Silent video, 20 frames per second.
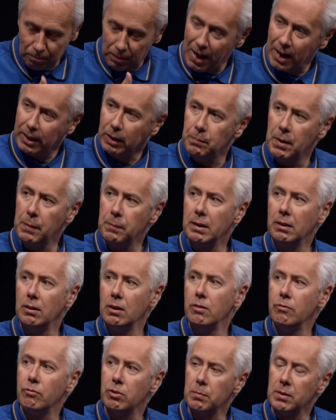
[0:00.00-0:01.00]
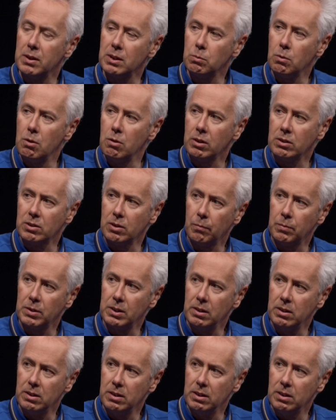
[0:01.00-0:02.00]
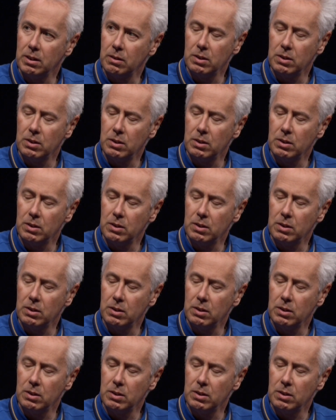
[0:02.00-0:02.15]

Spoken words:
back and maybe learn from it as well, because obviously,